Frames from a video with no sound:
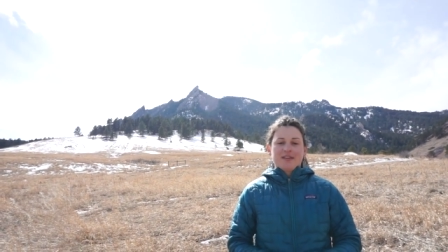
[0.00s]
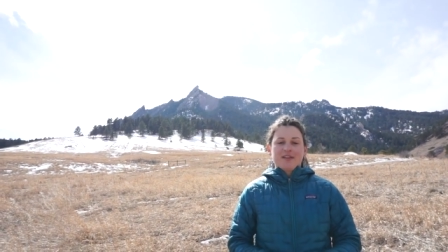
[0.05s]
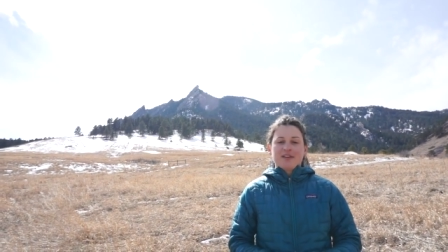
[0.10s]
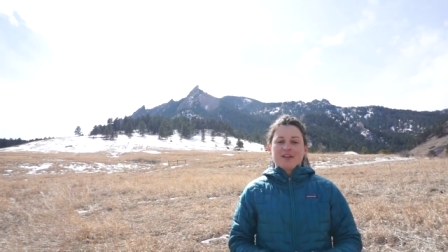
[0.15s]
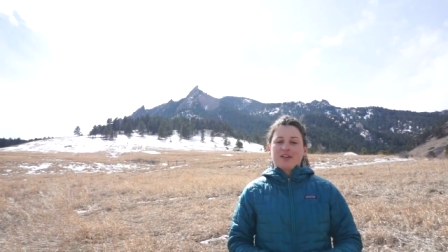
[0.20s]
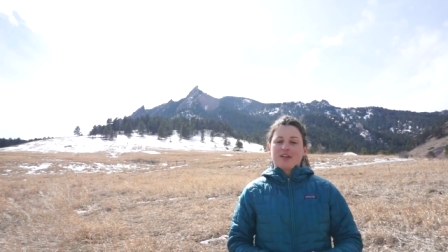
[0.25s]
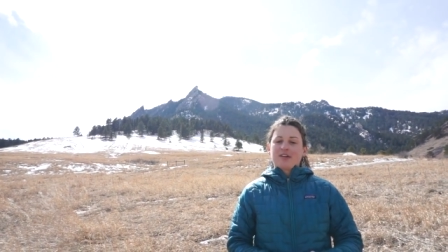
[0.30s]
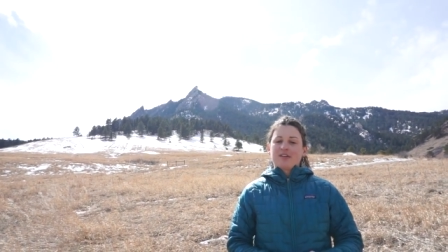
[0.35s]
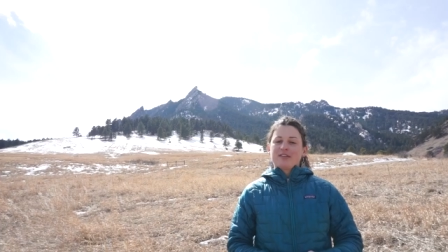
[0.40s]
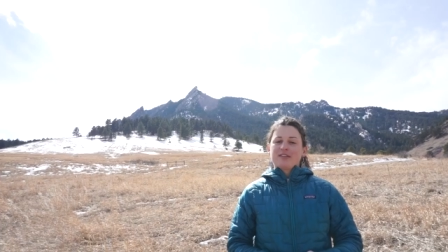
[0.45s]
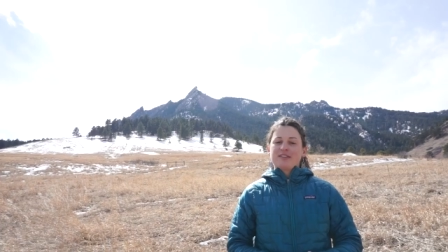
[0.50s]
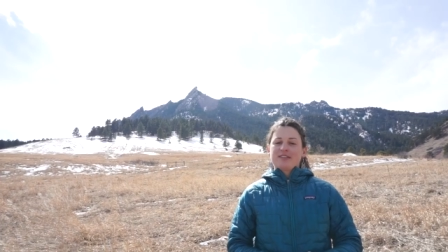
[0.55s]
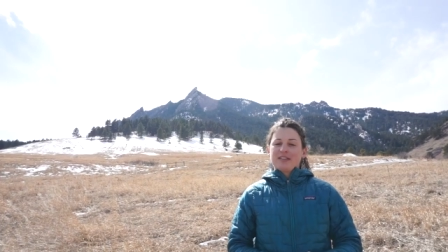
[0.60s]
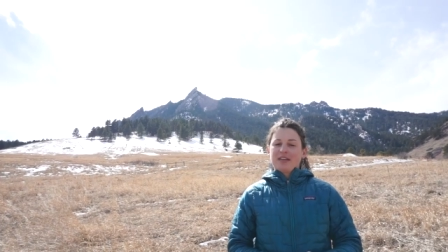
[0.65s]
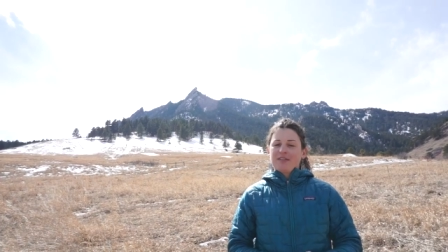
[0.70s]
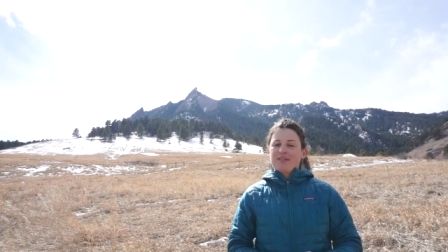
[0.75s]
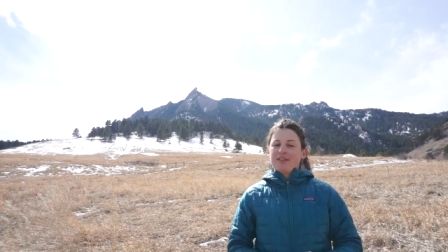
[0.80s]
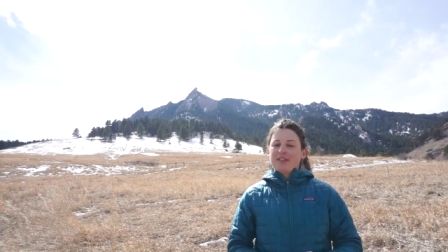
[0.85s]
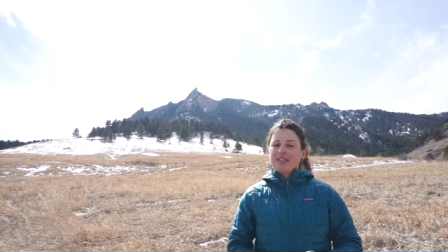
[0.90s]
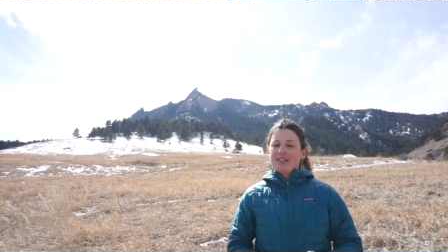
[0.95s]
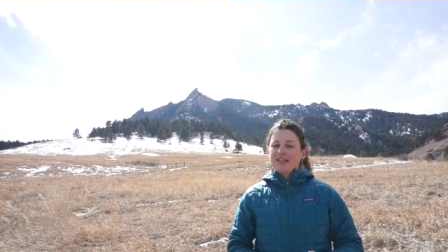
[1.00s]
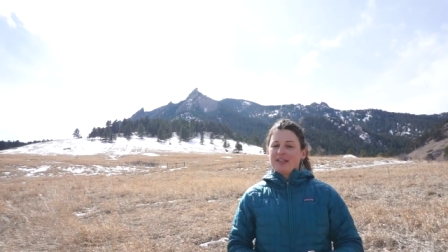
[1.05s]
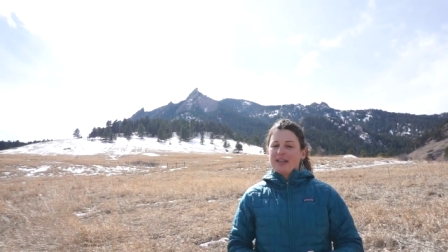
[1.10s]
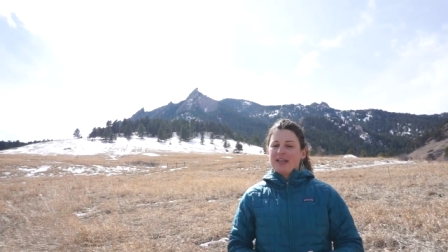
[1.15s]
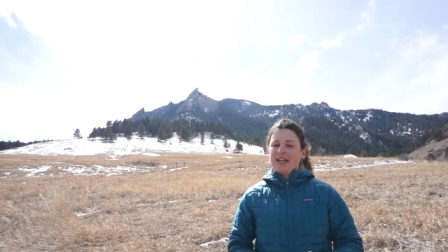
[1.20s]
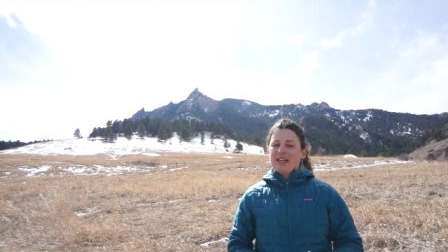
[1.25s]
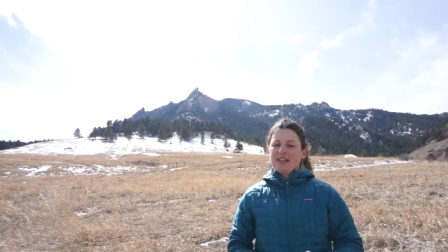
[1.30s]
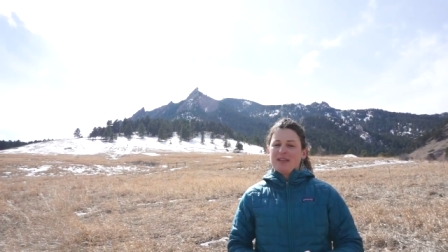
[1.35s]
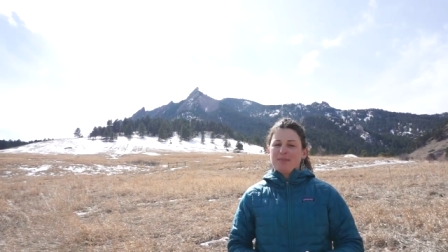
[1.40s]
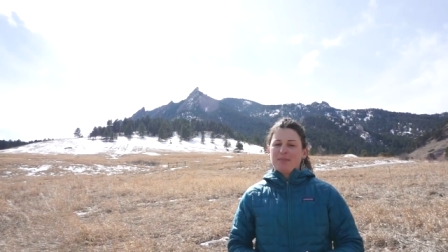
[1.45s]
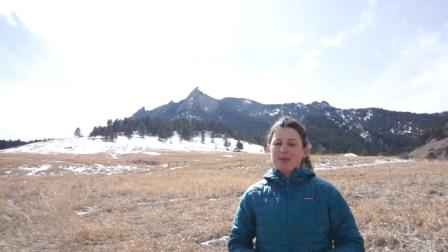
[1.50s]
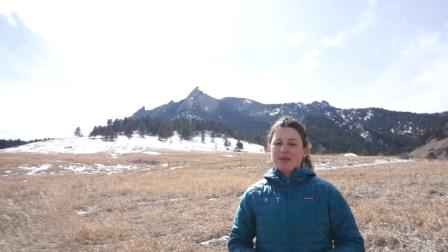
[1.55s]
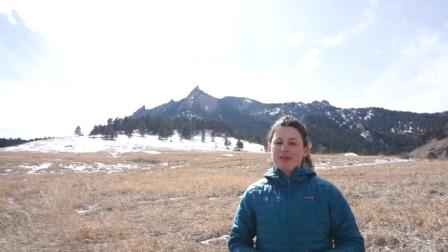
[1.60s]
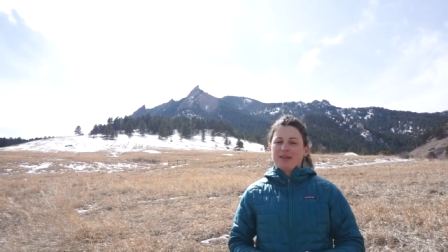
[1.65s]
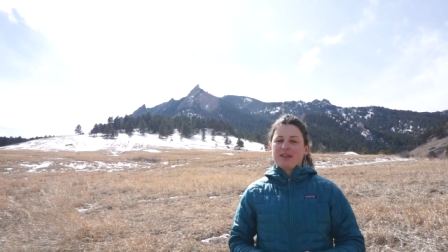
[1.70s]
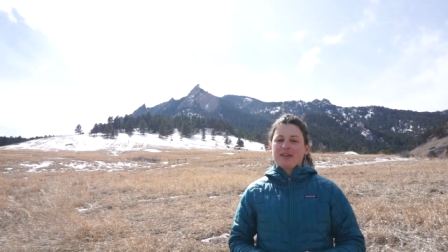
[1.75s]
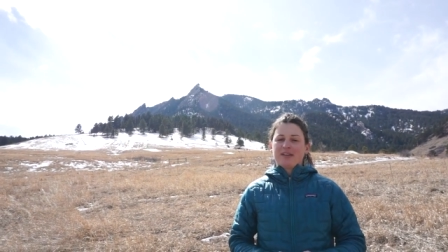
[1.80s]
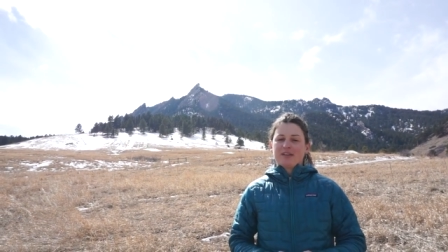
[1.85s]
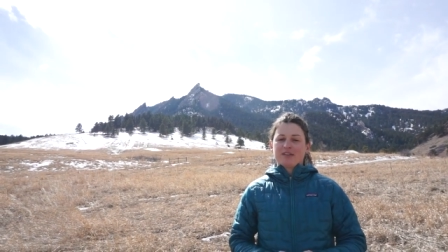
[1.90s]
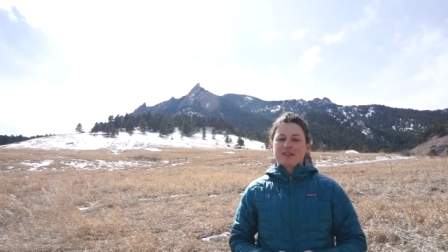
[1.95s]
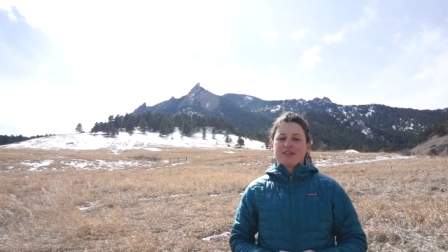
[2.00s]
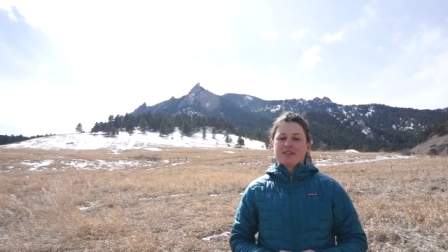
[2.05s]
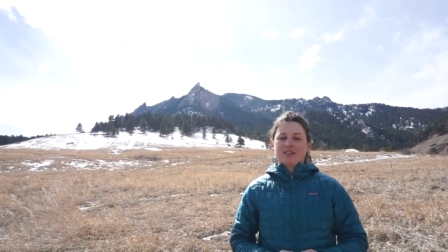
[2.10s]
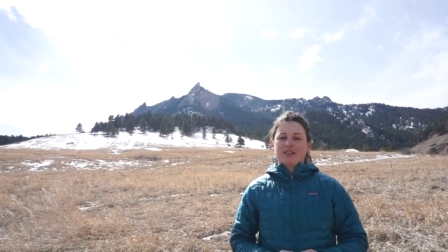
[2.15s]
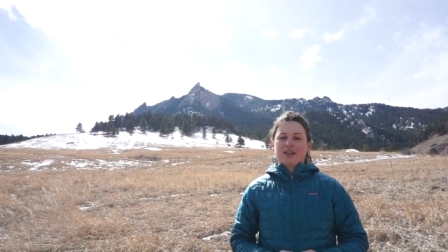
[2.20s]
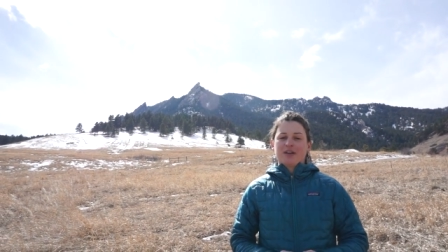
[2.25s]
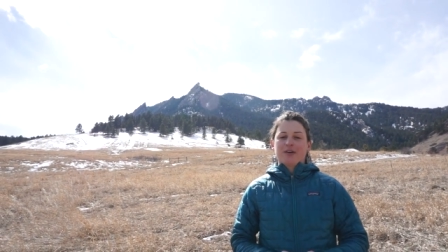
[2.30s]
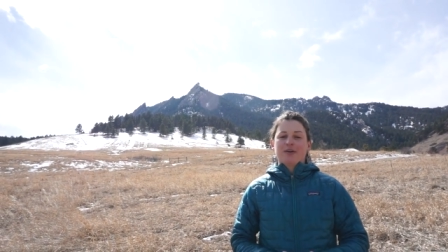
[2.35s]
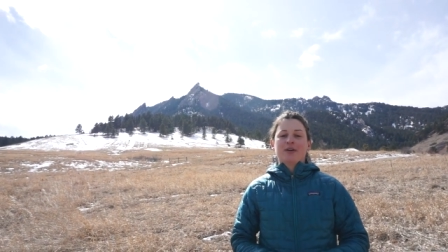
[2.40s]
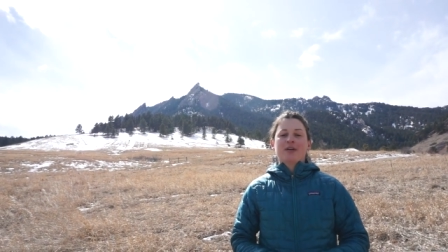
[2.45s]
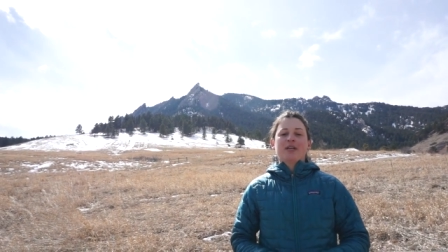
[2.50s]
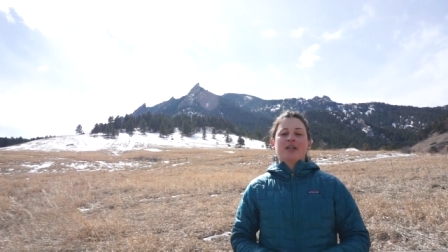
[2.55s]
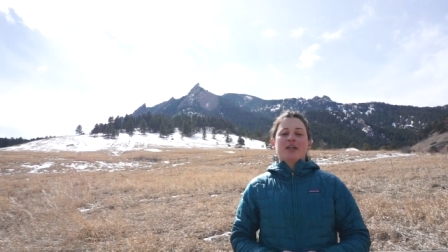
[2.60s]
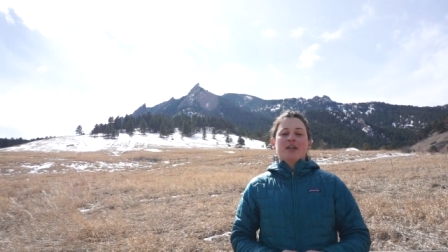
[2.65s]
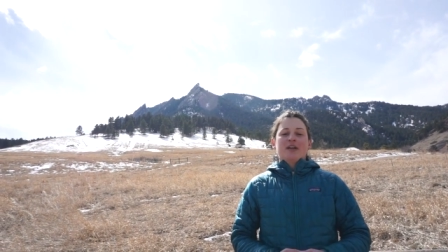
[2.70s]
that occurred 70 to 80 million years ago,